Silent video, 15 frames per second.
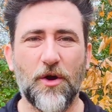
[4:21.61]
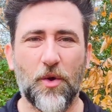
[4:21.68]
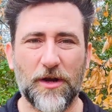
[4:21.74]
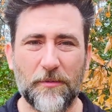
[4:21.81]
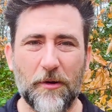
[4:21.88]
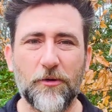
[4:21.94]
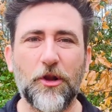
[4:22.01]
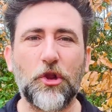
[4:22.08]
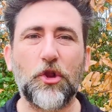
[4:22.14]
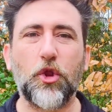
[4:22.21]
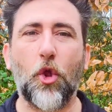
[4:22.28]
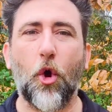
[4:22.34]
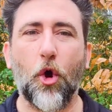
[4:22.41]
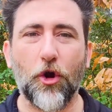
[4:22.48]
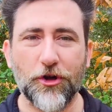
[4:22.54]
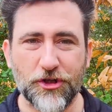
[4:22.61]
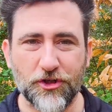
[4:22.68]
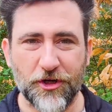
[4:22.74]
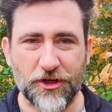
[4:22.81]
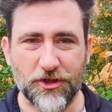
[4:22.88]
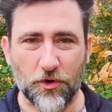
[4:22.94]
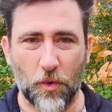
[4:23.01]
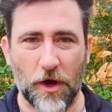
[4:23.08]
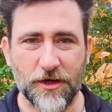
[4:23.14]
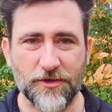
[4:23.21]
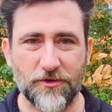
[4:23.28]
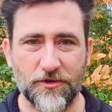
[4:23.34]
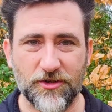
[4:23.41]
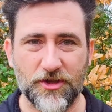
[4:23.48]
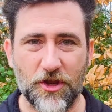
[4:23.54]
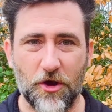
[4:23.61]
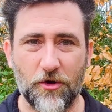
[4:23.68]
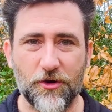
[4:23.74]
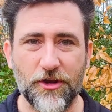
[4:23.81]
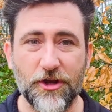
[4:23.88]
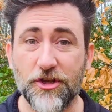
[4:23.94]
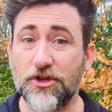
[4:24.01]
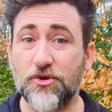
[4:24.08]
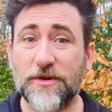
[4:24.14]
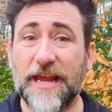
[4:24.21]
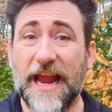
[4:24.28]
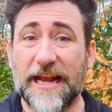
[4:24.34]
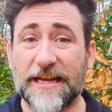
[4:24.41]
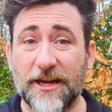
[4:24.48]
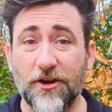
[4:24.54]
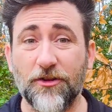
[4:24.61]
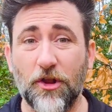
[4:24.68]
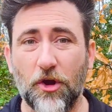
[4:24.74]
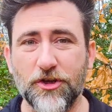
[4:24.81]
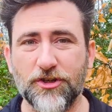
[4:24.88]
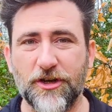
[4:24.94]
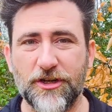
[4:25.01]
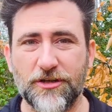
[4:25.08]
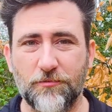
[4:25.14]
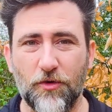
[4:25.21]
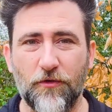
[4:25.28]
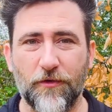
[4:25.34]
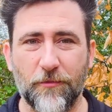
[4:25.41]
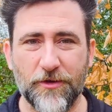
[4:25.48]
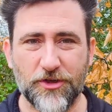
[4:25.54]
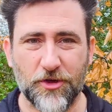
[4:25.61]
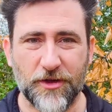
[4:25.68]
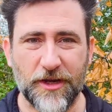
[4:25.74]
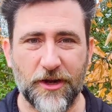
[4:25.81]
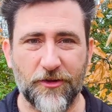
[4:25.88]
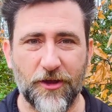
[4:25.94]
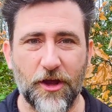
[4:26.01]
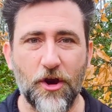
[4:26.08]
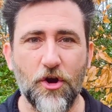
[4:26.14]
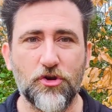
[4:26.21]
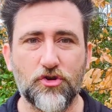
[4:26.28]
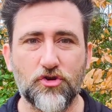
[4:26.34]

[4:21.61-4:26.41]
What about when a large creature walks through the snow? You can't hear the large creature moving, but you can hear the